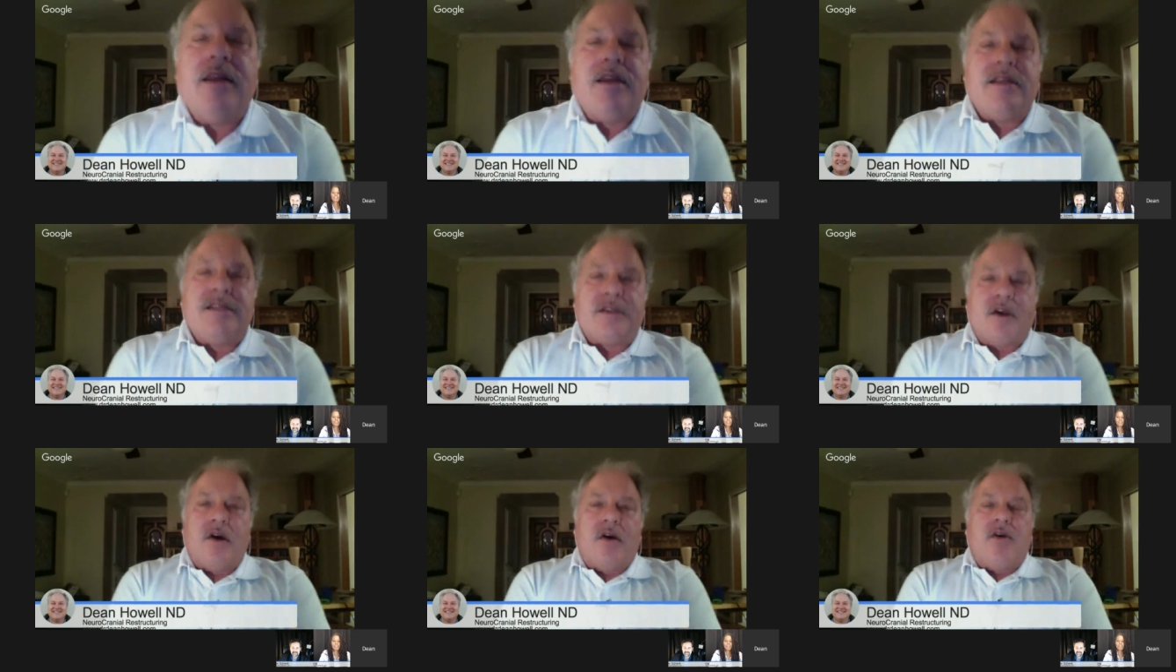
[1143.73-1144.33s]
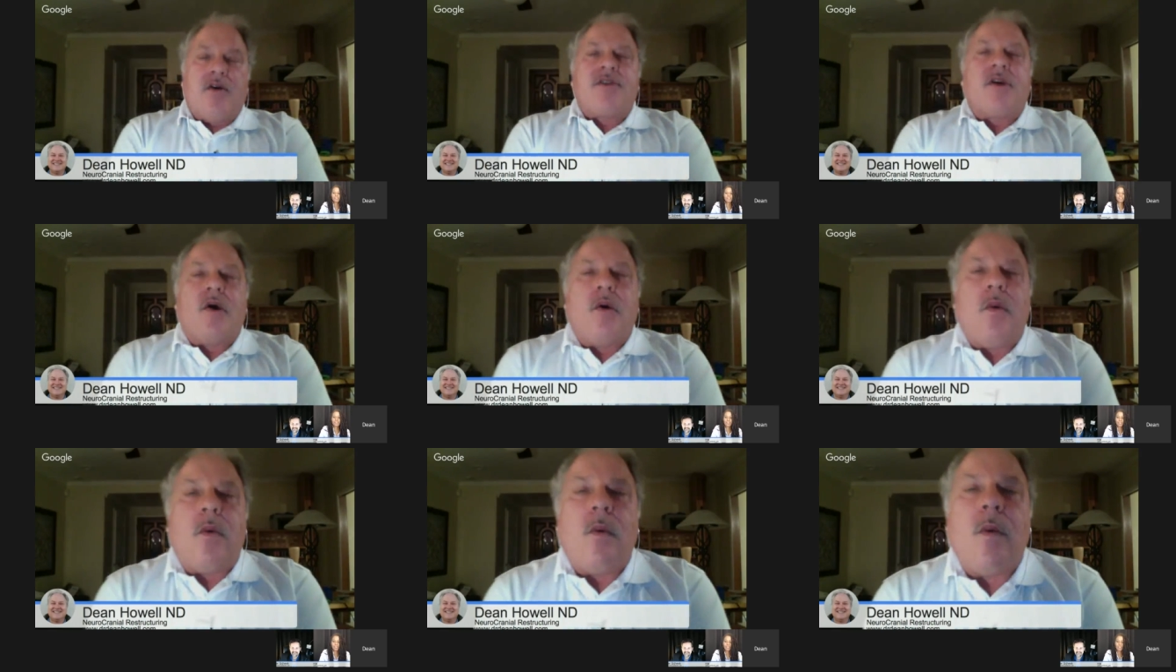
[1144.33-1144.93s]
So,
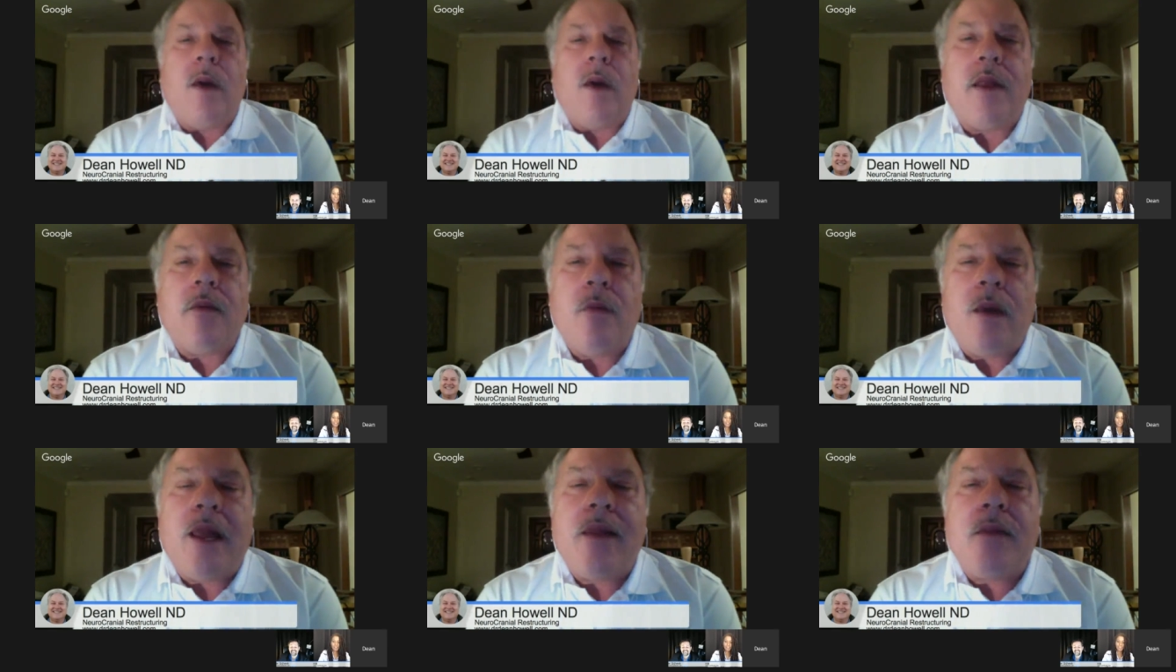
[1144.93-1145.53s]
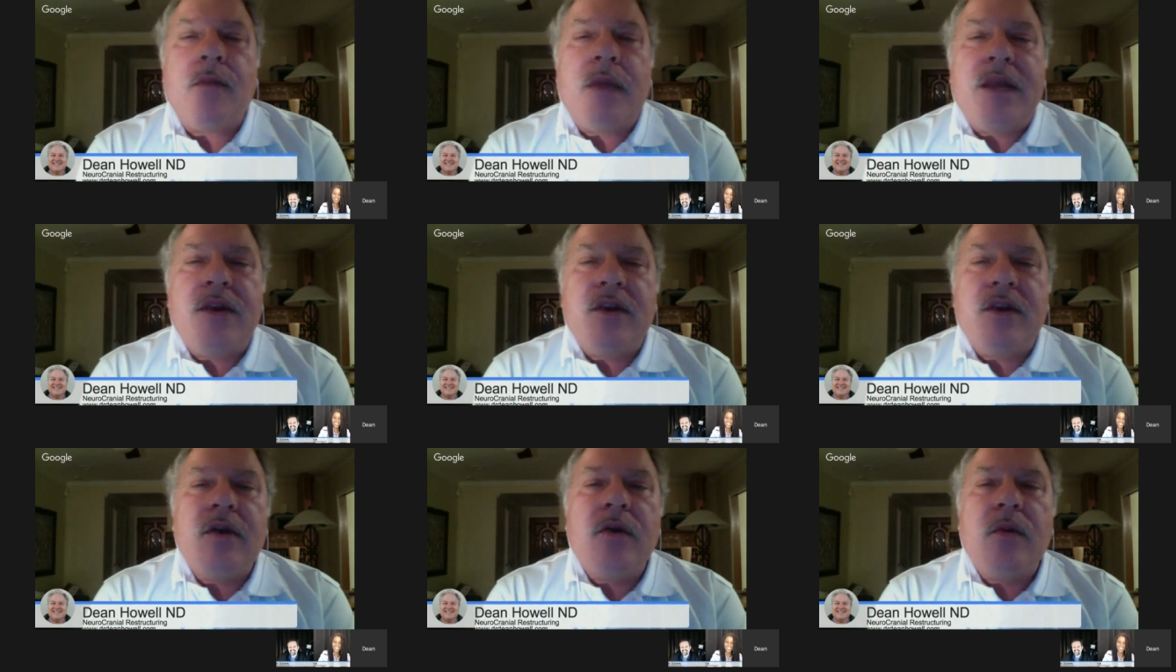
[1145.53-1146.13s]
so what, what we
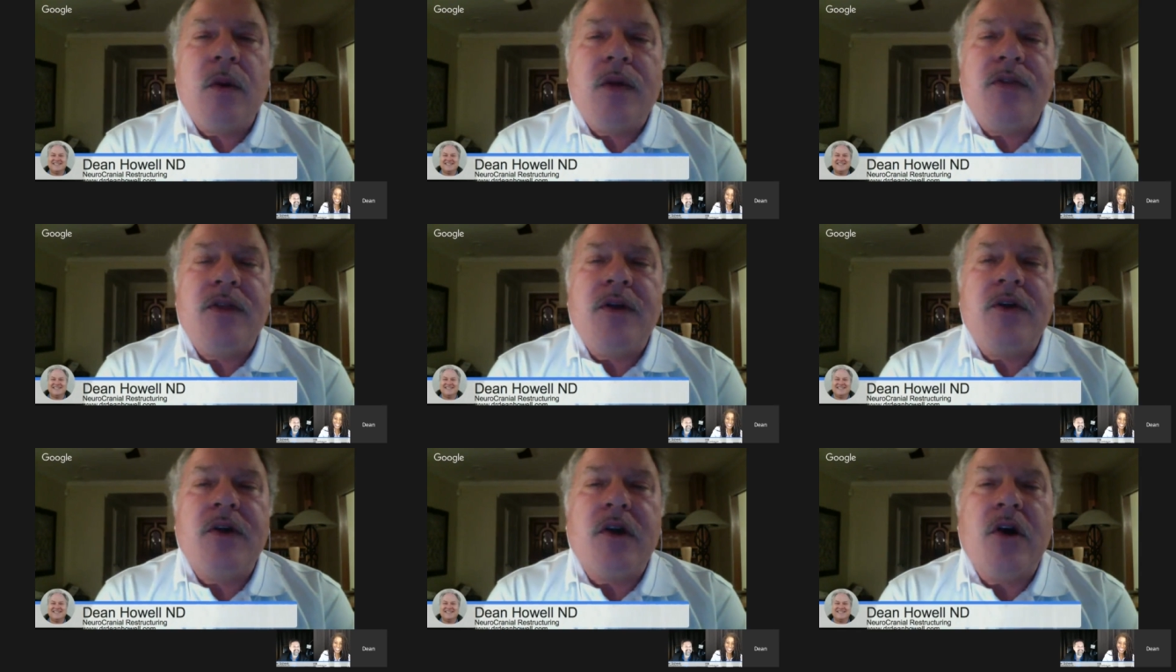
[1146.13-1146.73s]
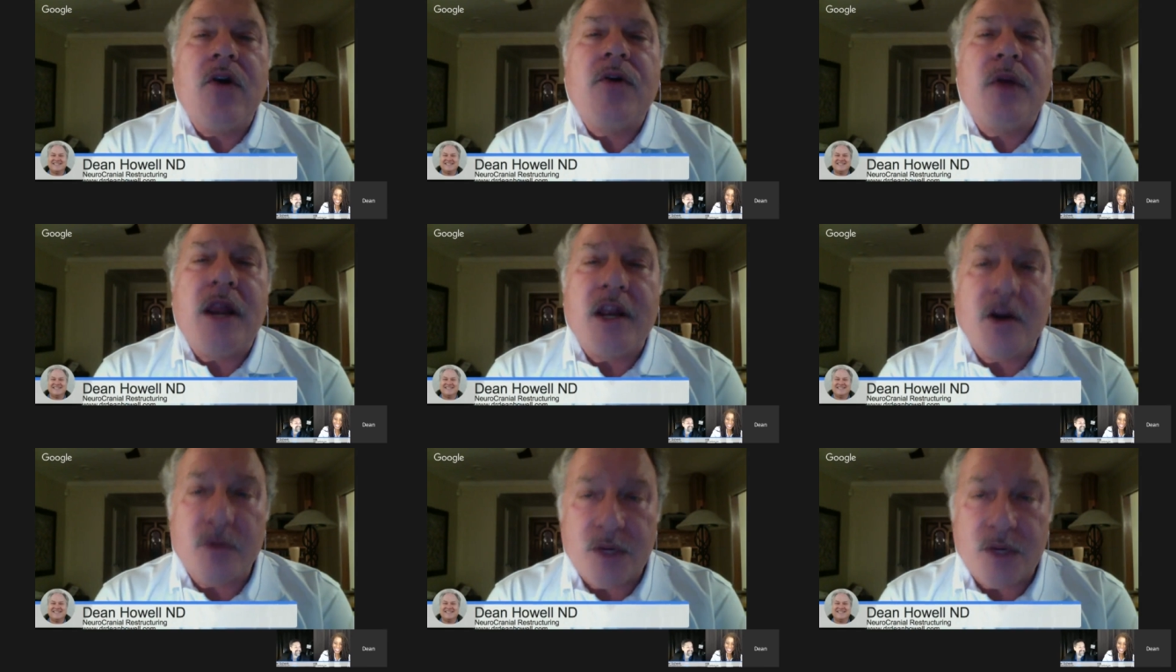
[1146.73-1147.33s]
do with the
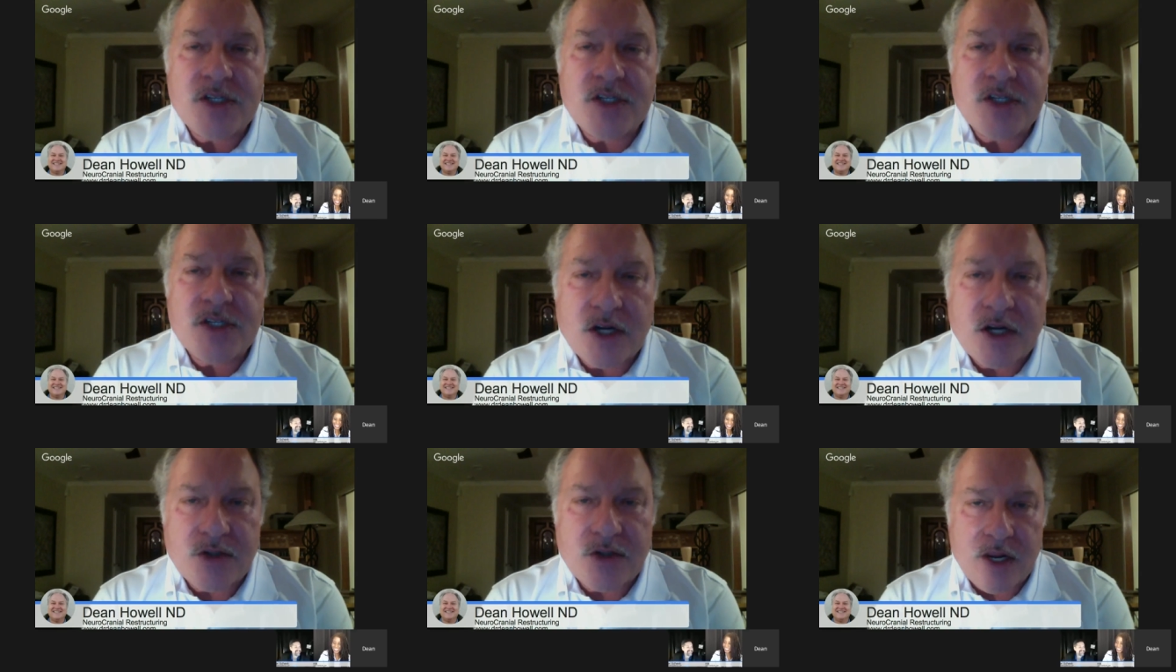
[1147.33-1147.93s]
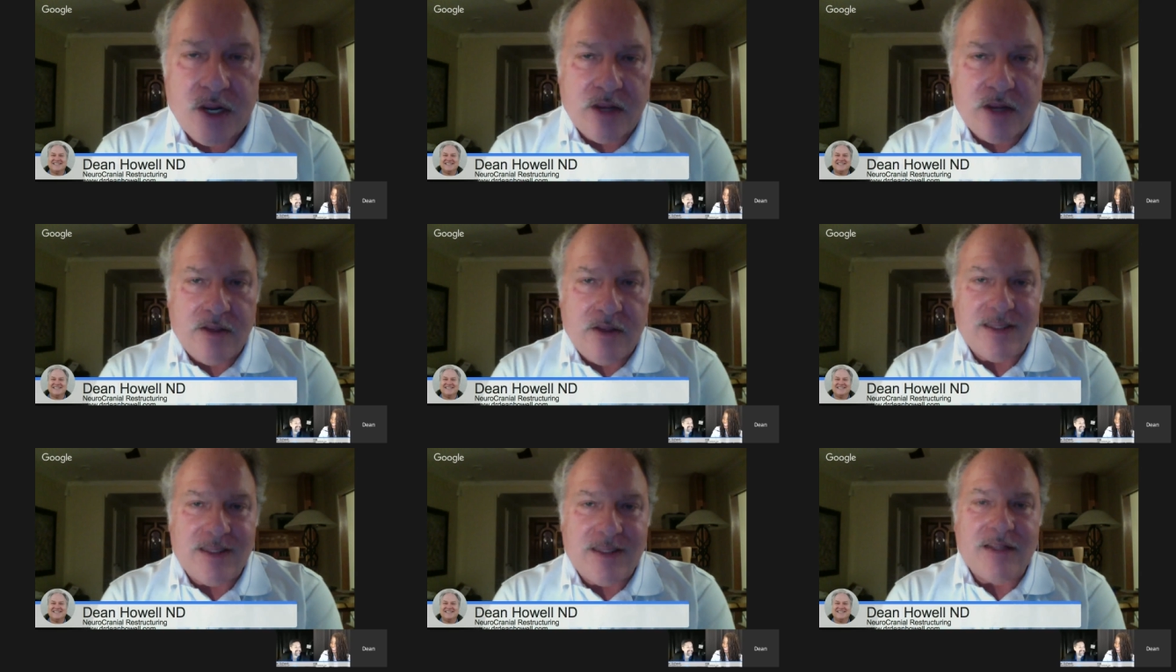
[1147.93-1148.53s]
NeuroCranialRestructuring,
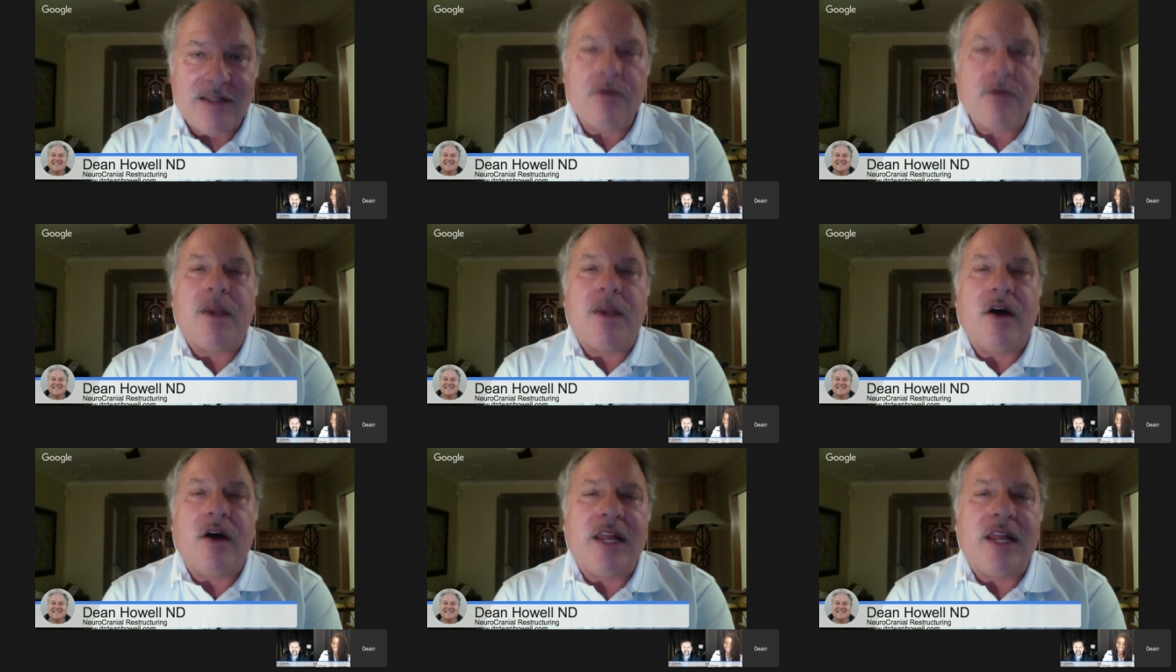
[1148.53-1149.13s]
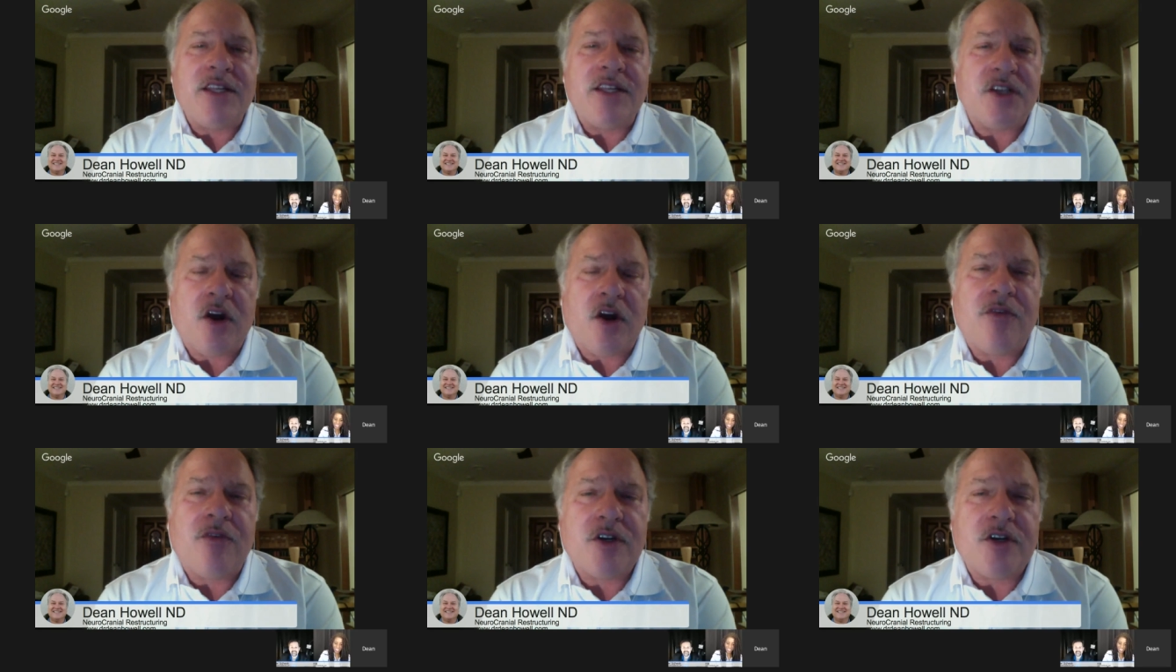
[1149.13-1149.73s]
we call it N C
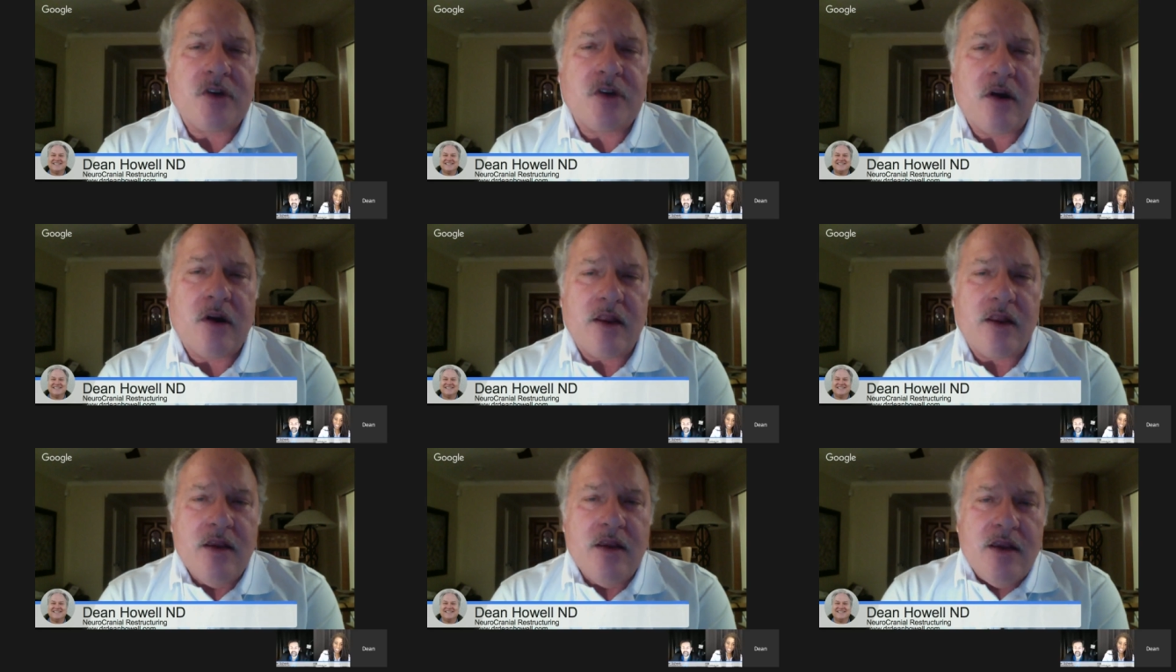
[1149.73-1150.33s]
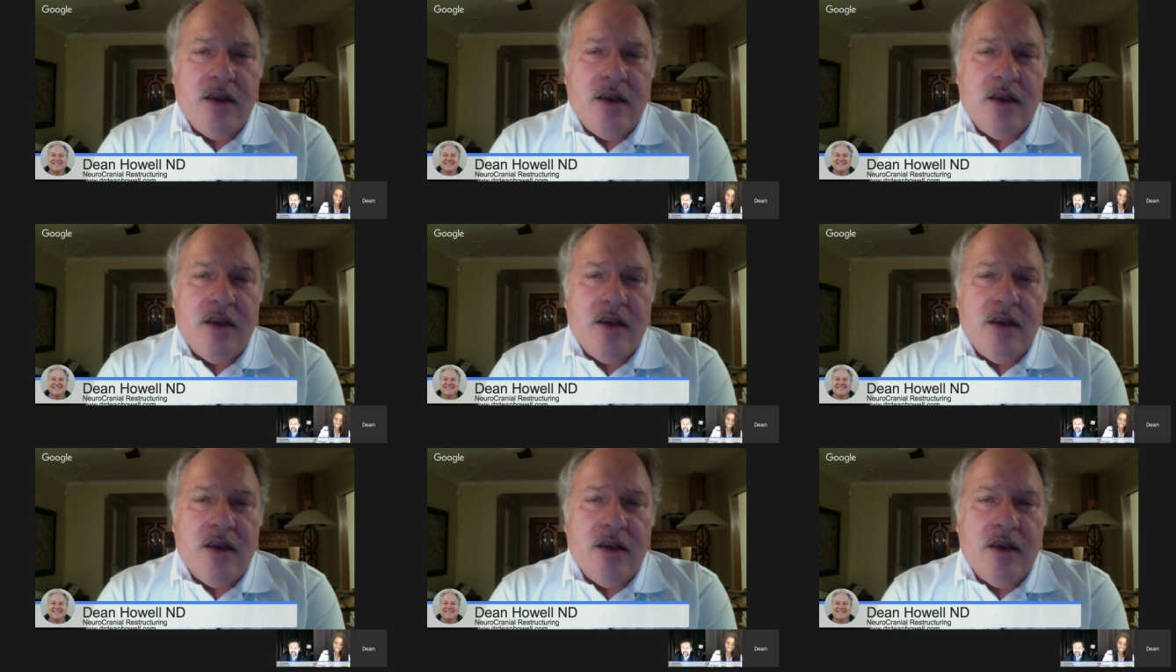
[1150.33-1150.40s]
R for short,